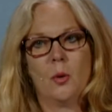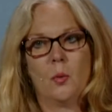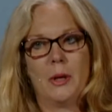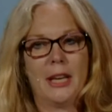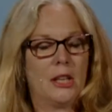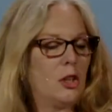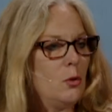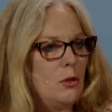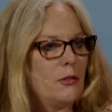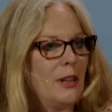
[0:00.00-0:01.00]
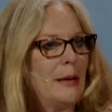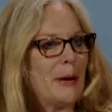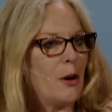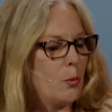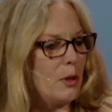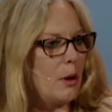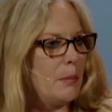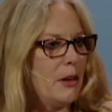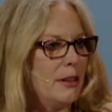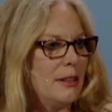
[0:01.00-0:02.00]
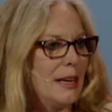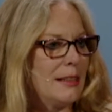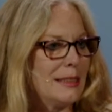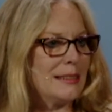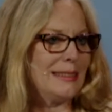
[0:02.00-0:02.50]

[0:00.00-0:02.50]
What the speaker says: We had a huge flame out with our periodontic